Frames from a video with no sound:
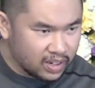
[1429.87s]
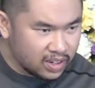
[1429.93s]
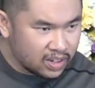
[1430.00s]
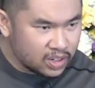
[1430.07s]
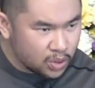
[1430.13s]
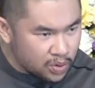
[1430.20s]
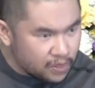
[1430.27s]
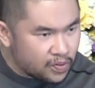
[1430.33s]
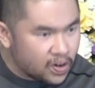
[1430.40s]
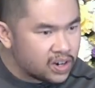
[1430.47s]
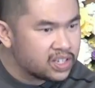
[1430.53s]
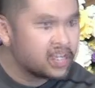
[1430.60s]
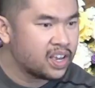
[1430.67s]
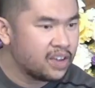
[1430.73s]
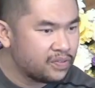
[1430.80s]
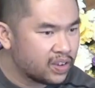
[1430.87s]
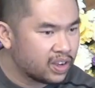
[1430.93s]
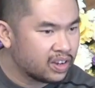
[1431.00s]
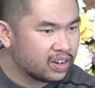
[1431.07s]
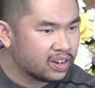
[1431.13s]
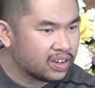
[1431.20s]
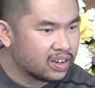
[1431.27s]
So in verse
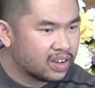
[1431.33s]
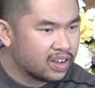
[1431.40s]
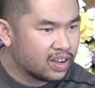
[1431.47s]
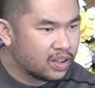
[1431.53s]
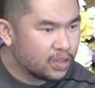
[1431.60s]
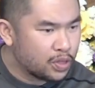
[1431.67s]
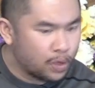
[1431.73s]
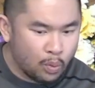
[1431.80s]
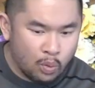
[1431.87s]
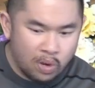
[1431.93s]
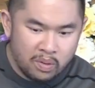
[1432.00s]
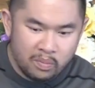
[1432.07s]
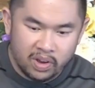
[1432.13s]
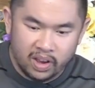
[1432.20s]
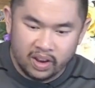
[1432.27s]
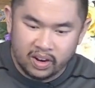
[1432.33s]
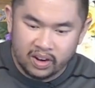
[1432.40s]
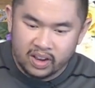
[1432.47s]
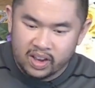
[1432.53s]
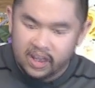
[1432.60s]
7, the woman